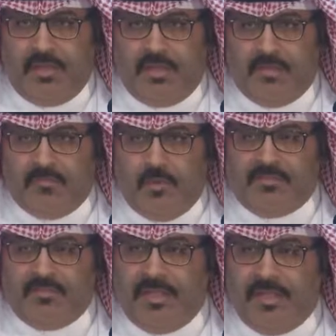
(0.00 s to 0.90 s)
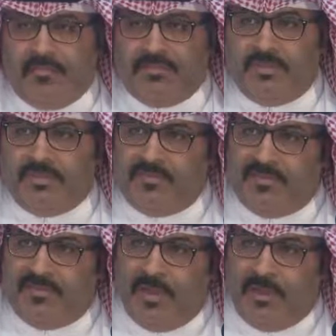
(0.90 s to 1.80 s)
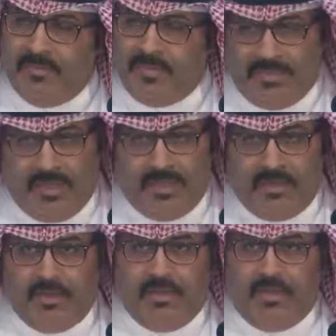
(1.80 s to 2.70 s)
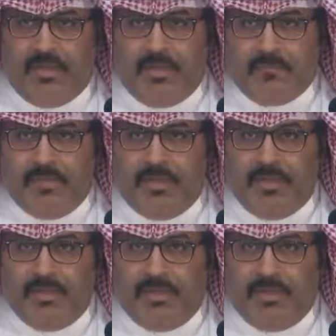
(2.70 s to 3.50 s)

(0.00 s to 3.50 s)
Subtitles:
starting from the first hour of the students